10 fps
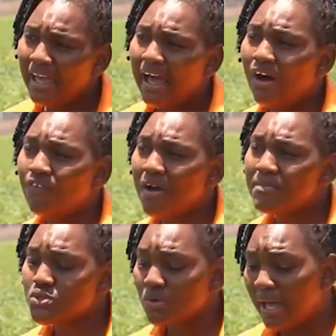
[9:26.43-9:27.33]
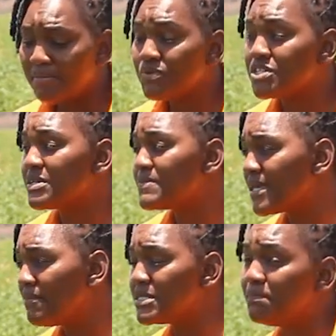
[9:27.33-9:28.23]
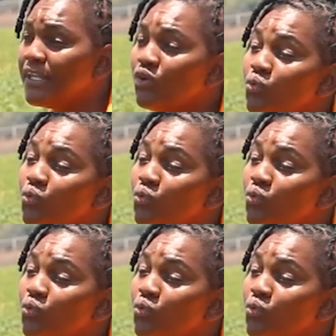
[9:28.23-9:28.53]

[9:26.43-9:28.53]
Our farmers will come in with gypsum, depending